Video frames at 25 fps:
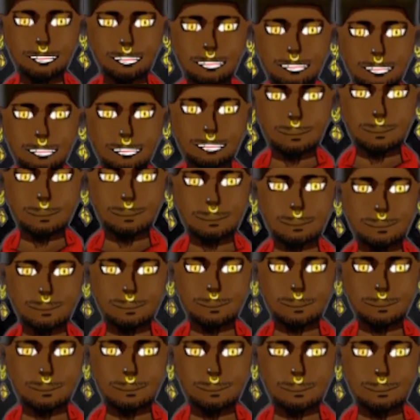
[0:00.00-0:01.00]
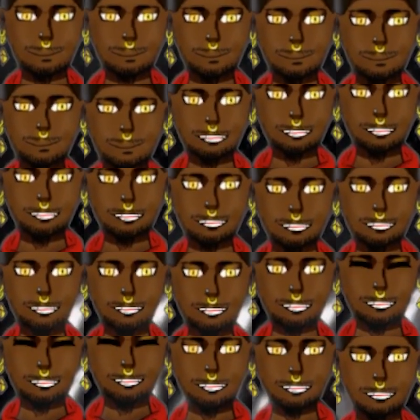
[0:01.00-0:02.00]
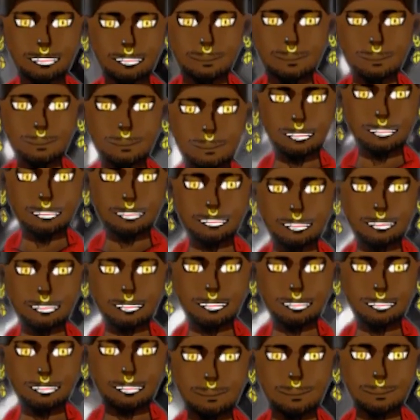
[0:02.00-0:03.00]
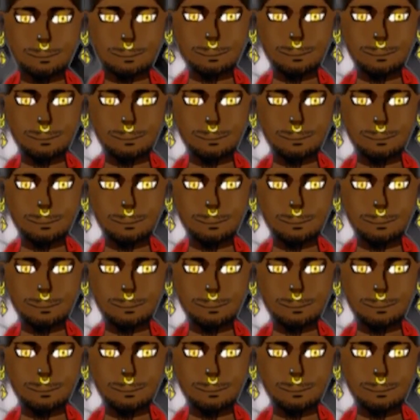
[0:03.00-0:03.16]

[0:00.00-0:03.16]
Like this is so like crazy.